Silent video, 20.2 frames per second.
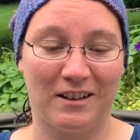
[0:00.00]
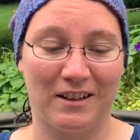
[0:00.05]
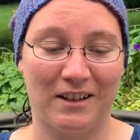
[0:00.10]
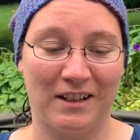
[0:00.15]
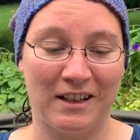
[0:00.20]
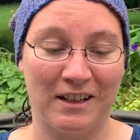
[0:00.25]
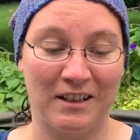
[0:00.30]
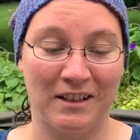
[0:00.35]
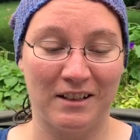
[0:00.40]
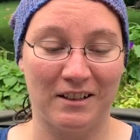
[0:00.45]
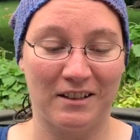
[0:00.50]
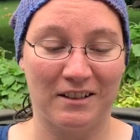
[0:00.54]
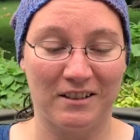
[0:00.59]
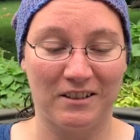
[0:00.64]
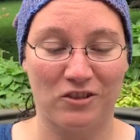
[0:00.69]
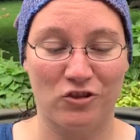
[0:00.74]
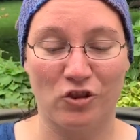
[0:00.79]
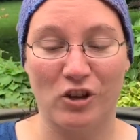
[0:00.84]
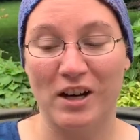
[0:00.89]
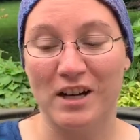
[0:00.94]
in
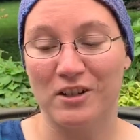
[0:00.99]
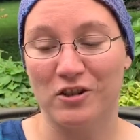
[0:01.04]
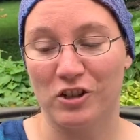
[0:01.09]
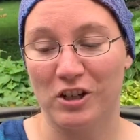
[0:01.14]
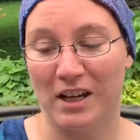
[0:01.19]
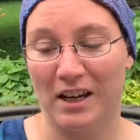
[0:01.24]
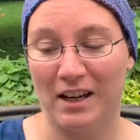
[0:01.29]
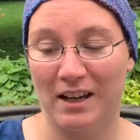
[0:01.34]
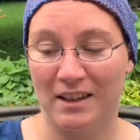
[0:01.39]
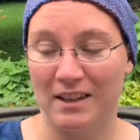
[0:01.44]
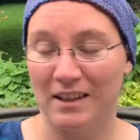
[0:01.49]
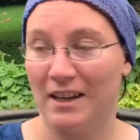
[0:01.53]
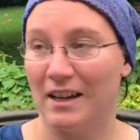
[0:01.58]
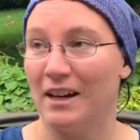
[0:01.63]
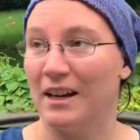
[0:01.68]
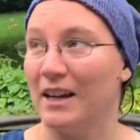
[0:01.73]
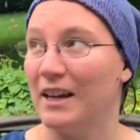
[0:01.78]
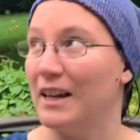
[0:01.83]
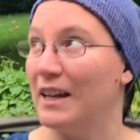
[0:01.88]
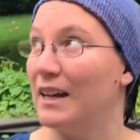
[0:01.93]
a trash can
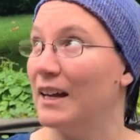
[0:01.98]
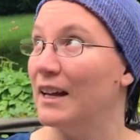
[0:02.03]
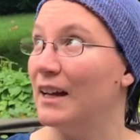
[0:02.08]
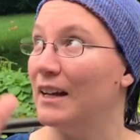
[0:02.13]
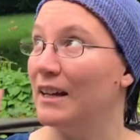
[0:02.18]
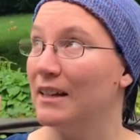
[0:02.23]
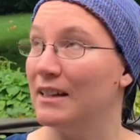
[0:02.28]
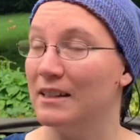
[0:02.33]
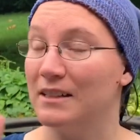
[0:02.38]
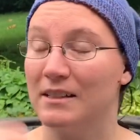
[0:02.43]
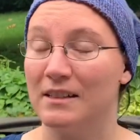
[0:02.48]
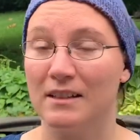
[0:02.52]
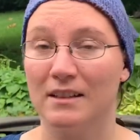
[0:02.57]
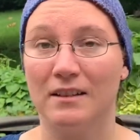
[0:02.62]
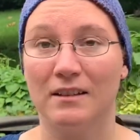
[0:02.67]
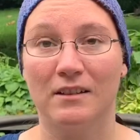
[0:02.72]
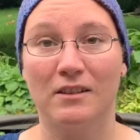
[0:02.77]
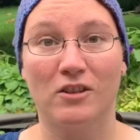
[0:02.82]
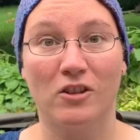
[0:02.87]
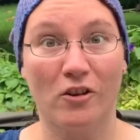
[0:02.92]
that I had
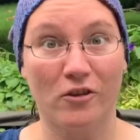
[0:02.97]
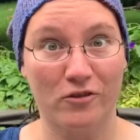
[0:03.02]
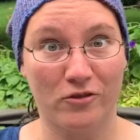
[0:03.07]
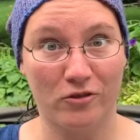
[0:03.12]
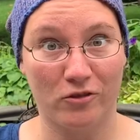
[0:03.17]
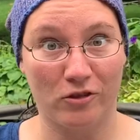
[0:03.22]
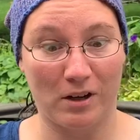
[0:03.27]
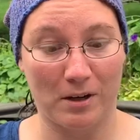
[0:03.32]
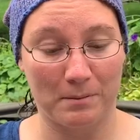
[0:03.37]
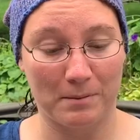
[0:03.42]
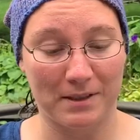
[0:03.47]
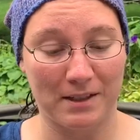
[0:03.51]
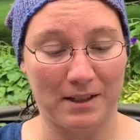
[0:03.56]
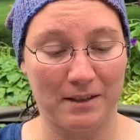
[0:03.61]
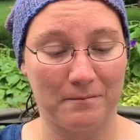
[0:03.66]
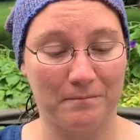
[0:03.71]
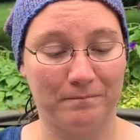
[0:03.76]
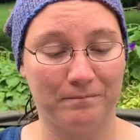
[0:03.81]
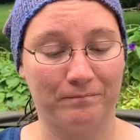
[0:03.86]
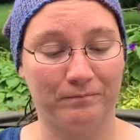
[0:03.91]
yard scraps
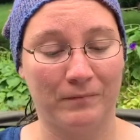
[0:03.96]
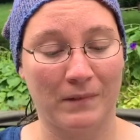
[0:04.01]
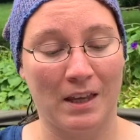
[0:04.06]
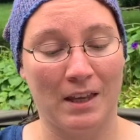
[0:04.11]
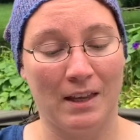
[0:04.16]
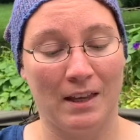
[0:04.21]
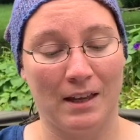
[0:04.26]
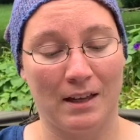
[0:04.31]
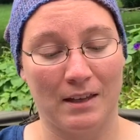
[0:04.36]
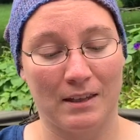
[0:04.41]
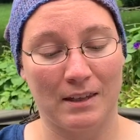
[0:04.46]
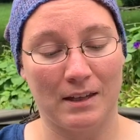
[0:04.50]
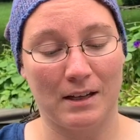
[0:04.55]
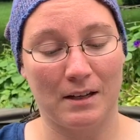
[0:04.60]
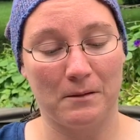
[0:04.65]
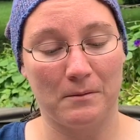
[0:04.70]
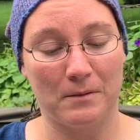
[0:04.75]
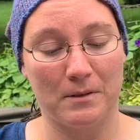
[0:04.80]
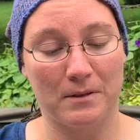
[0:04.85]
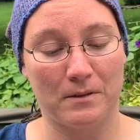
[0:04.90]
in that
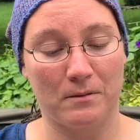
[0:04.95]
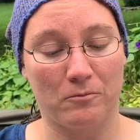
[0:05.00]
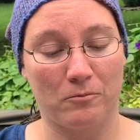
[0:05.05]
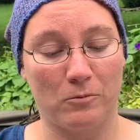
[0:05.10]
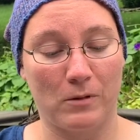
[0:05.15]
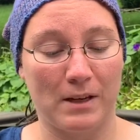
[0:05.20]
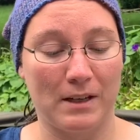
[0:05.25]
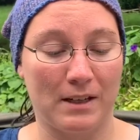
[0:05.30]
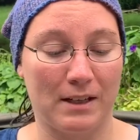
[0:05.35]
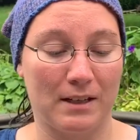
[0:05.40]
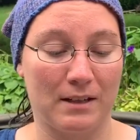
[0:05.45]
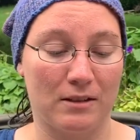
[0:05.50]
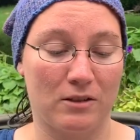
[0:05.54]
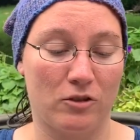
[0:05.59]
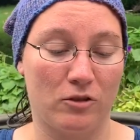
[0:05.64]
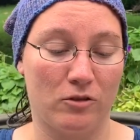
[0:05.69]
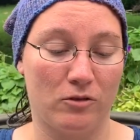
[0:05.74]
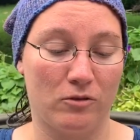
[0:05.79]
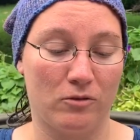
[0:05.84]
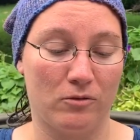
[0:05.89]
I was waiting
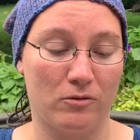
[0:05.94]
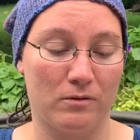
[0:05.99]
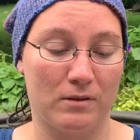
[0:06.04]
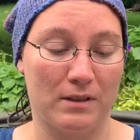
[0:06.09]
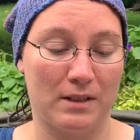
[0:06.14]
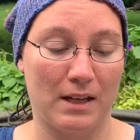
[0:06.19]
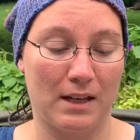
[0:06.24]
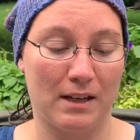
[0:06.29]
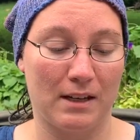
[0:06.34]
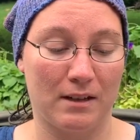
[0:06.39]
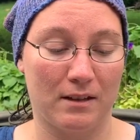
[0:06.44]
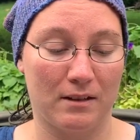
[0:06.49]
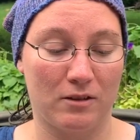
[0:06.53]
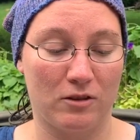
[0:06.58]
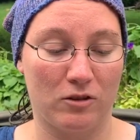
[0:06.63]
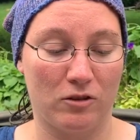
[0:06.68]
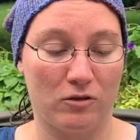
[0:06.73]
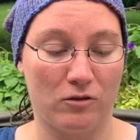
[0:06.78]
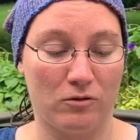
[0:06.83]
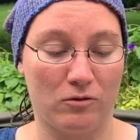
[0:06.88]
to take
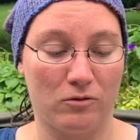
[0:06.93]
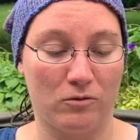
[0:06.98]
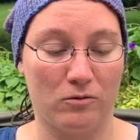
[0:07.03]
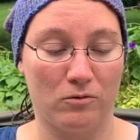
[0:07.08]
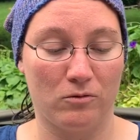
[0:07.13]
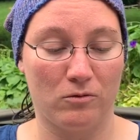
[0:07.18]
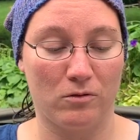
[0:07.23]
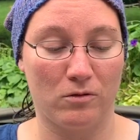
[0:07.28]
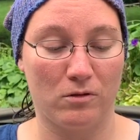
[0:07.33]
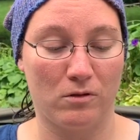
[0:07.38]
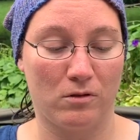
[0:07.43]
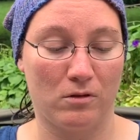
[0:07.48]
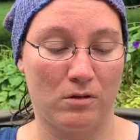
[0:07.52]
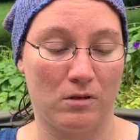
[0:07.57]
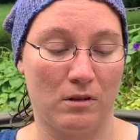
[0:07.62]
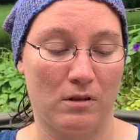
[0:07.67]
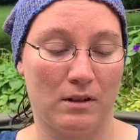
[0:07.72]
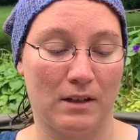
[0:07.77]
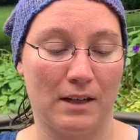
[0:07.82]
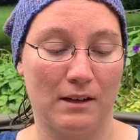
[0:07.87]
to
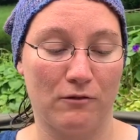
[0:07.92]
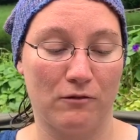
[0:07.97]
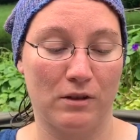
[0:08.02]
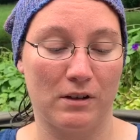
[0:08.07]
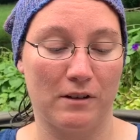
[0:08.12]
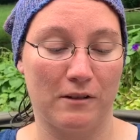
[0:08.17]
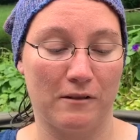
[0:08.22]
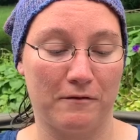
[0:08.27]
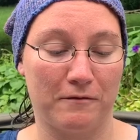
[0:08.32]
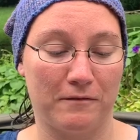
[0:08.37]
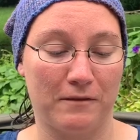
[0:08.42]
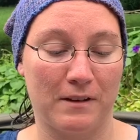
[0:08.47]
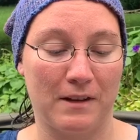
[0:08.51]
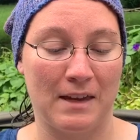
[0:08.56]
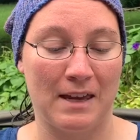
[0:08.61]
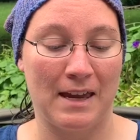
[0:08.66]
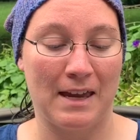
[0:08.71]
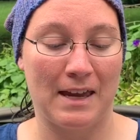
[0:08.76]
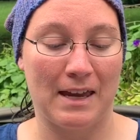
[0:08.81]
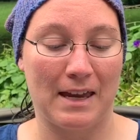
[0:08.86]
get rid of,
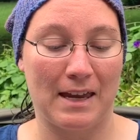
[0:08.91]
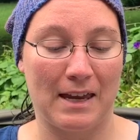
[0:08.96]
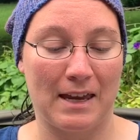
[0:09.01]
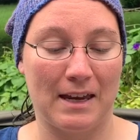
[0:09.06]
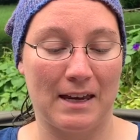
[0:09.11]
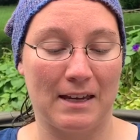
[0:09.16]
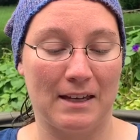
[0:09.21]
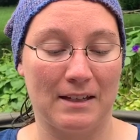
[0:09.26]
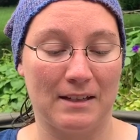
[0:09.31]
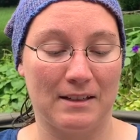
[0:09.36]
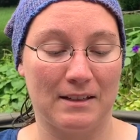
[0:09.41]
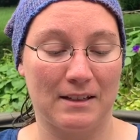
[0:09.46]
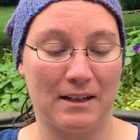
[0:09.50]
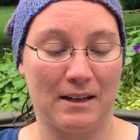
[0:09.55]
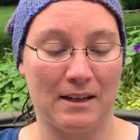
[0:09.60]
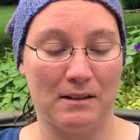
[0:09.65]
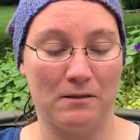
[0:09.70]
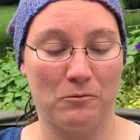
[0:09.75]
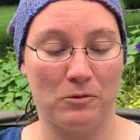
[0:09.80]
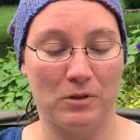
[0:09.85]
and
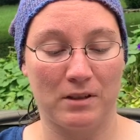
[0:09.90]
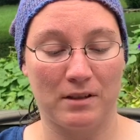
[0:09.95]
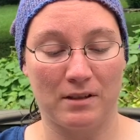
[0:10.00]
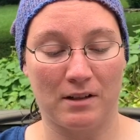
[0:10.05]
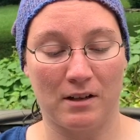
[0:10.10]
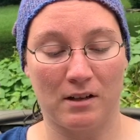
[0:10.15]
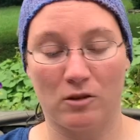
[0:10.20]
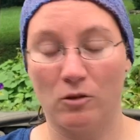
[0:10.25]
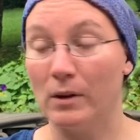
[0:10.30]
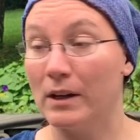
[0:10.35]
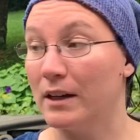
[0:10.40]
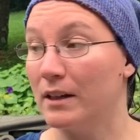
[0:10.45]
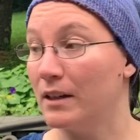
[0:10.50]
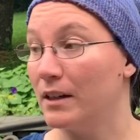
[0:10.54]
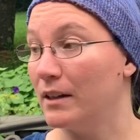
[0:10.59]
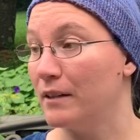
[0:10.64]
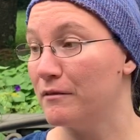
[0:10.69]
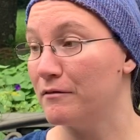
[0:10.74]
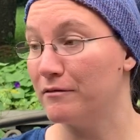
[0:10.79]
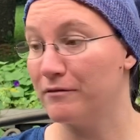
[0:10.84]
I was not quick
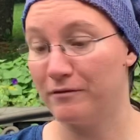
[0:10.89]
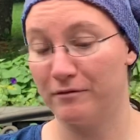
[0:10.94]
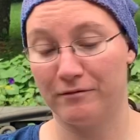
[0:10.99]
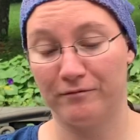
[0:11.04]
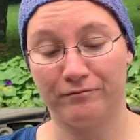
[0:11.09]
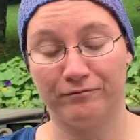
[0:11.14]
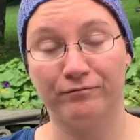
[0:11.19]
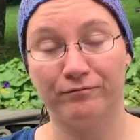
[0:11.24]
enough.